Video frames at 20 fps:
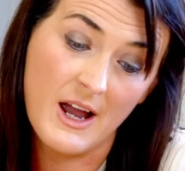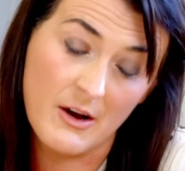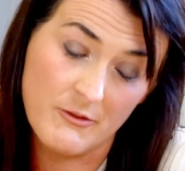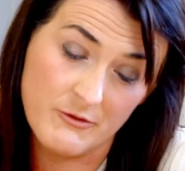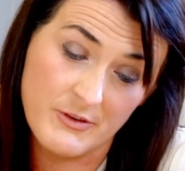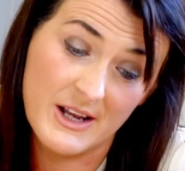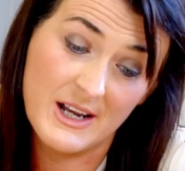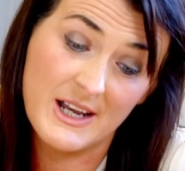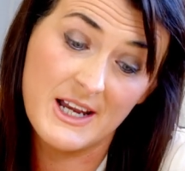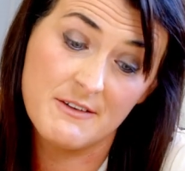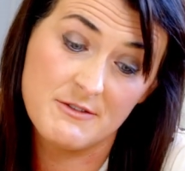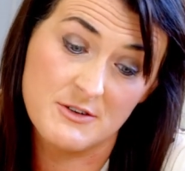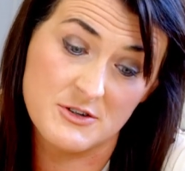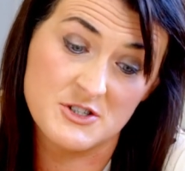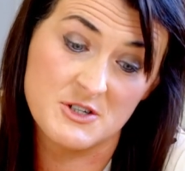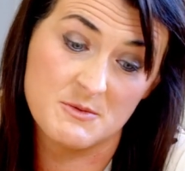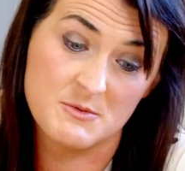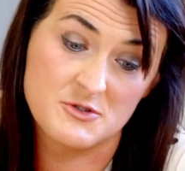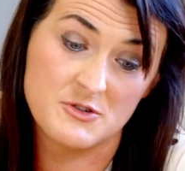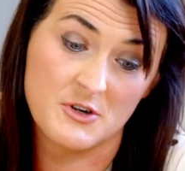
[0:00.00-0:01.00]
Really, if
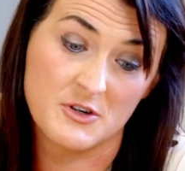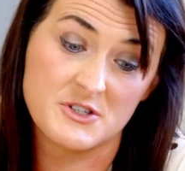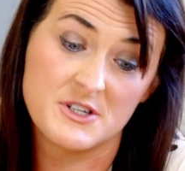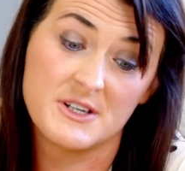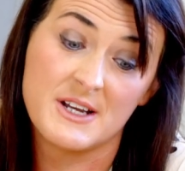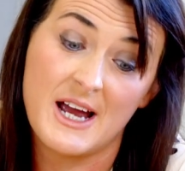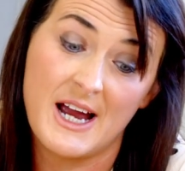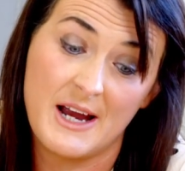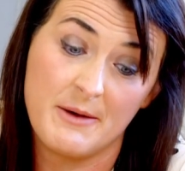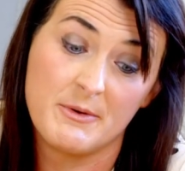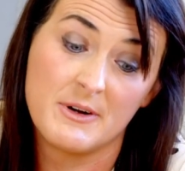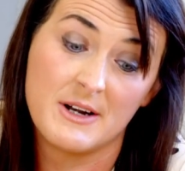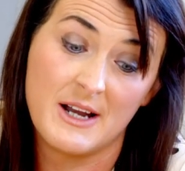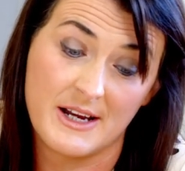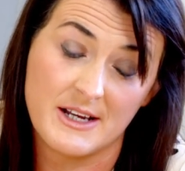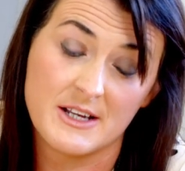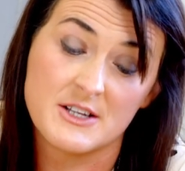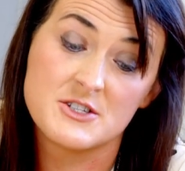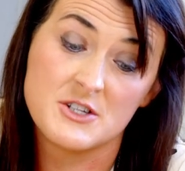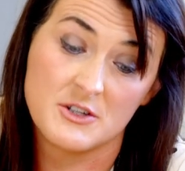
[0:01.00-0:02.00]
there's an obstruction, I would
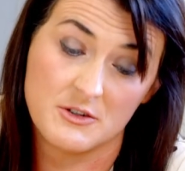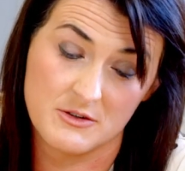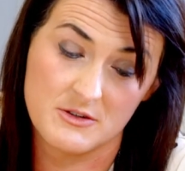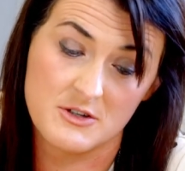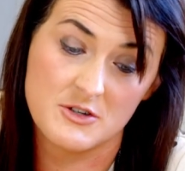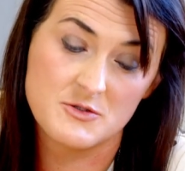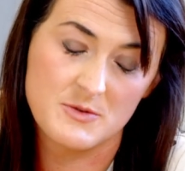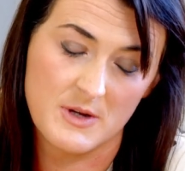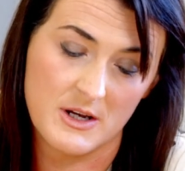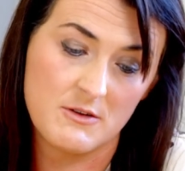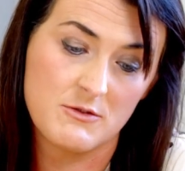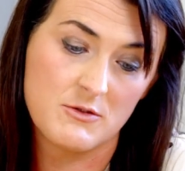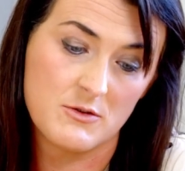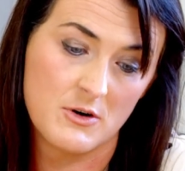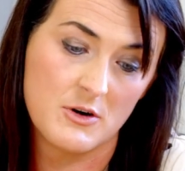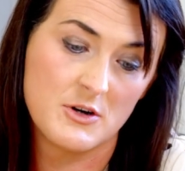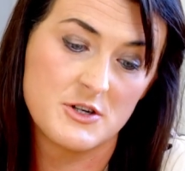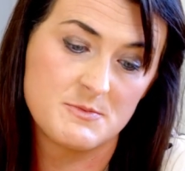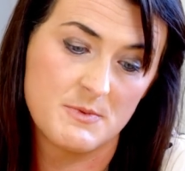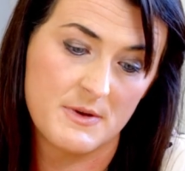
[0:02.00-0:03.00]
like it sooner than 24
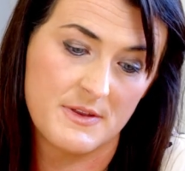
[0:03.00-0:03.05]
hours,